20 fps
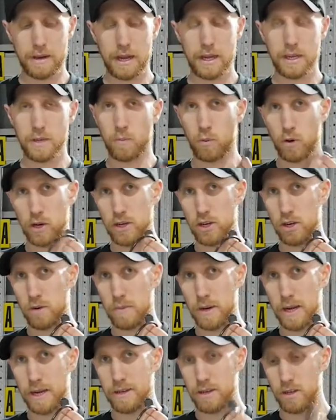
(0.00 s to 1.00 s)
and that is
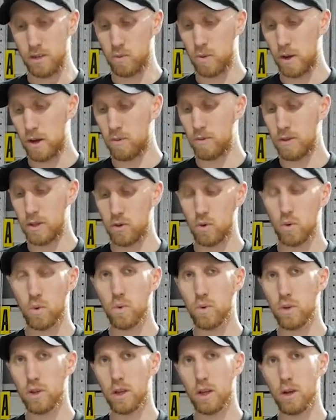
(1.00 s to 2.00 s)
pre-terminated as well. There's
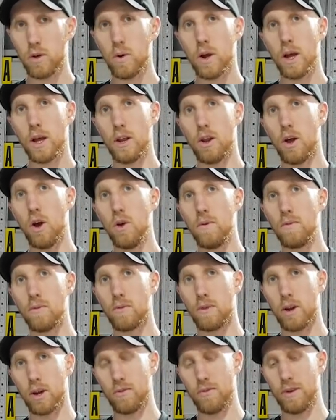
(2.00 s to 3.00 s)
also an
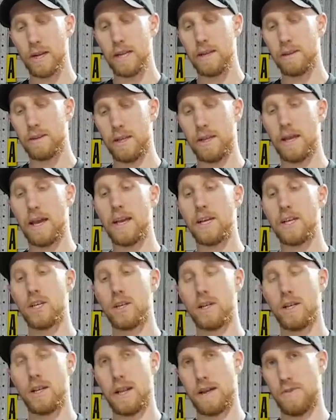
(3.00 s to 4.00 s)
override release in
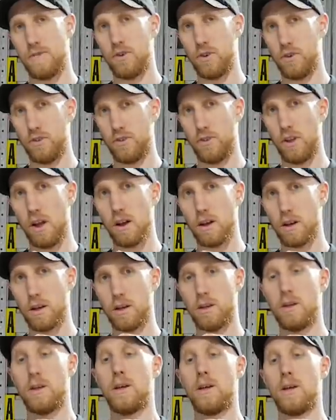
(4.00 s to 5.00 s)
case it ever got
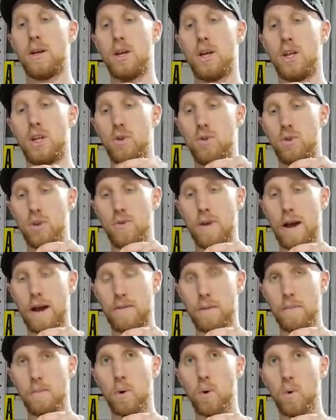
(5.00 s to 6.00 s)
stuck. You do
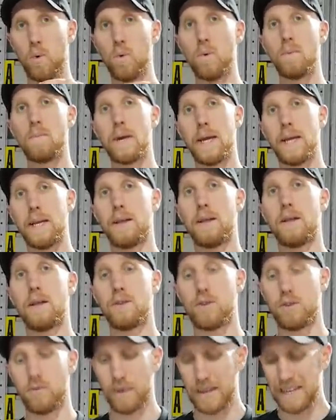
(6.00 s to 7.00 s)
have a pull pin
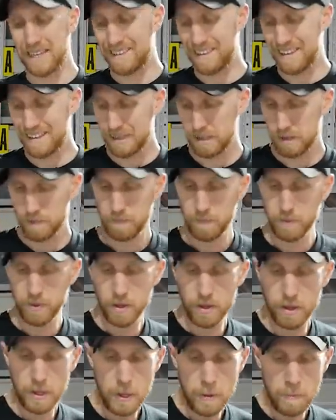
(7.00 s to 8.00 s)
to release it.
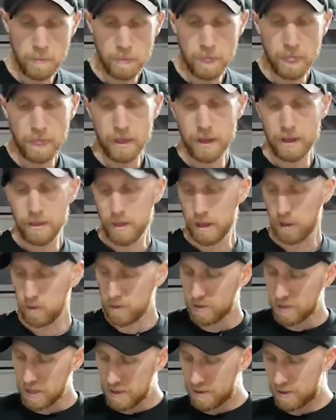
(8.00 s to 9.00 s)

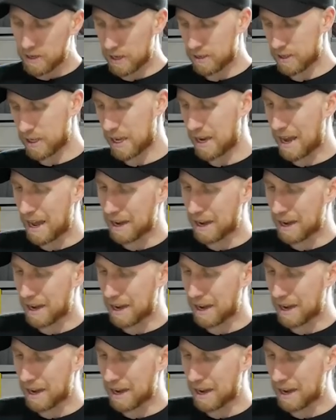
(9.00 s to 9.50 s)
Now the CCS